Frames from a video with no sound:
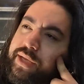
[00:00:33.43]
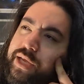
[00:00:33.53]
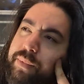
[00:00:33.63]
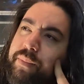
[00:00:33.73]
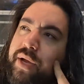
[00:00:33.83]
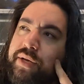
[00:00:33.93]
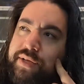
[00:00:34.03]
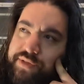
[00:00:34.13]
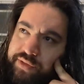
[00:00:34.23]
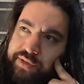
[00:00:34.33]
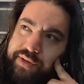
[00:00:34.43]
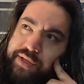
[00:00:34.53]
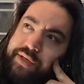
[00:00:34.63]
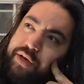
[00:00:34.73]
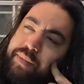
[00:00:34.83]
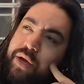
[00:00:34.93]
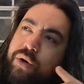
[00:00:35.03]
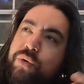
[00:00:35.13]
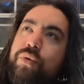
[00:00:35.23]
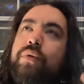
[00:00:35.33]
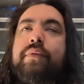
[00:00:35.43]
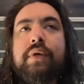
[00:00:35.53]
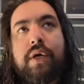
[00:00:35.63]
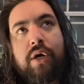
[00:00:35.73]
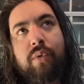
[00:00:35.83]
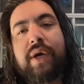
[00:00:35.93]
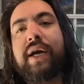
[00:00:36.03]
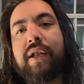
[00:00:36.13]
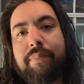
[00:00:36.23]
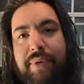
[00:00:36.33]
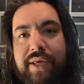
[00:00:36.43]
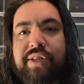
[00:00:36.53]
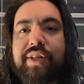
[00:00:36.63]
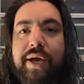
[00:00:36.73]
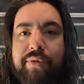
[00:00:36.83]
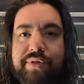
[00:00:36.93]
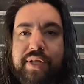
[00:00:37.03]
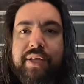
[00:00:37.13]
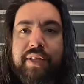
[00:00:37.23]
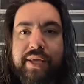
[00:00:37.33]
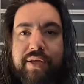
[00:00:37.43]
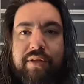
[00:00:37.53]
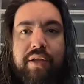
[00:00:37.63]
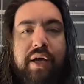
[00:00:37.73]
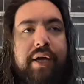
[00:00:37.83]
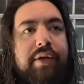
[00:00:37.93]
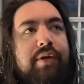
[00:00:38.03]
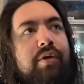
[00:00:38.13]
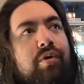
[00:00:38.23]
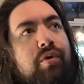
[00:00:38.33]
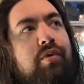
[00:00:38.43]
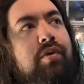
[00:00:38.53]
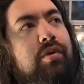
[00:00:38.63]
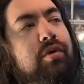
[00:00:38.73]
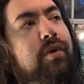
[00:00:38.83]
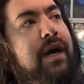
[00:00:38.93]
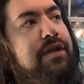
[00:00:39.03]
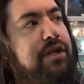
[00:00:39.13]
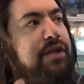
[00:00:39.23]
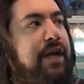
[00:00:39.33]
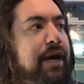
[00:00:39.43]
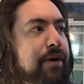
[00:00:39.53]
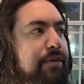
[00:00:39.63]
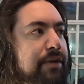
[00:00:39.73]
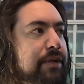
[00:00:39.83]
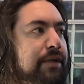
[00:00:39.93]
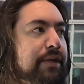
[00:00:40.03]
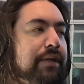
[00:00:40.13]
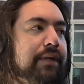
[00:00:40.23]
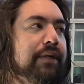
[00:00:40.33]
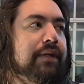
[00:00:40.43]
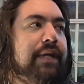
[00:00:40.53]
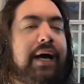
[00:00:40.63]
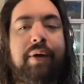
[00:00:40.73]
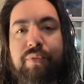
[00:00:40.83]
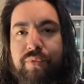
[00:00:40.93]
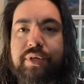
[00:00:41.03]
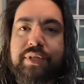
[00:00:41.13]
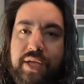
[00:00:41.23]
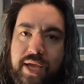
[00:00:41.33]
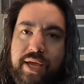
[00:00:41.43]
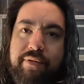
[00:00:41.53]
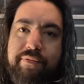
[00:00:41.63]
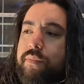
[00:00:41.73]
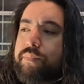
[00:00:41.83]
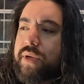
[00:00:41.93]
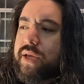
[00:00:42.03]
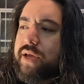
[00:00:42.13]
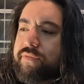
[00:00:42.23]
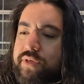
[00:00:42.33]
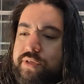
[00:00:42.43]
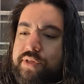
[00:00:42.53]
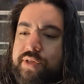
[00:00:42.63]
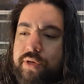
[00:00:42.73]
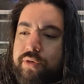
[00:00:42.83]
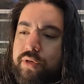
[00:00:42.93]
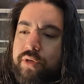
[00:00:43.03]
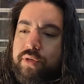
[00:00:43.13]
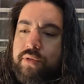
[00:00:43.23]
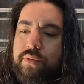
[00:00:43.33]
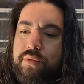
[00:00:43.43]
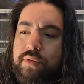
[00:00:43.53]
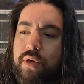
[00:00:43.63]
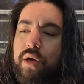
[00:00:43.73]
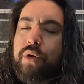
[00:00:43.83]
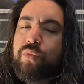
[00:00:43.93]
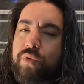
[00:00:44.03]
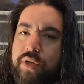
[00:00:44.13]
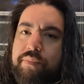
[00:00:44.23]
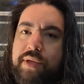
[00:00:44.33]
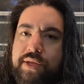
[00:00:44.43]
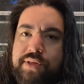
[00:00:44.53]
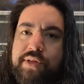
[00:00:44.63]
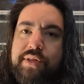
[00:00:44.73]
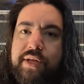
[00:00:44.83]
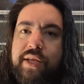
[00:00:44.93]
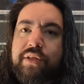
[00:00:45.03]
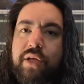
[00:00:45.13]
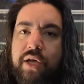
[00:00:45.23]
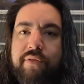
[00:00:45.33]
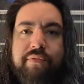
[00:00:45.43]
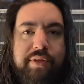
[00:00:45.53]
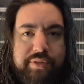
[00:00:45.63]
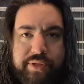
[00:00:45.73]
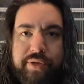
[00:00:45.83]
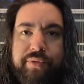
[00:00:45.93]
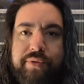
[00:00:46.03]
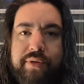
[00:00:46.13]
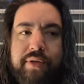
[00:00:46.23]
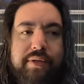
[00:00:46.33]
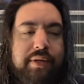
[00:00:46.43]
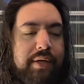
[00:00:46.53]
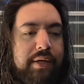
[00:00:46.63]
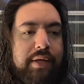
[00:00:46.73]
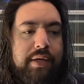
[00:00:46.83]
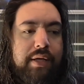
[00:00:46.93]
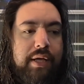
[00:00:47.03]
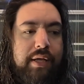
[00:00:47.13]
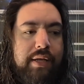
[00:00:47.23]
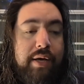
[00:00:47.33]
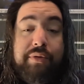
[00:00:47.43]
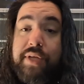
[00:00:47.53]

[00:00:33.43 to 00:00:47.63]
In my mind, I started thinking about what kind of bass sounds I like a lot. You know, who has a sound that I would want to have. But I eventually settled on one bassist that I loved the tone, and that was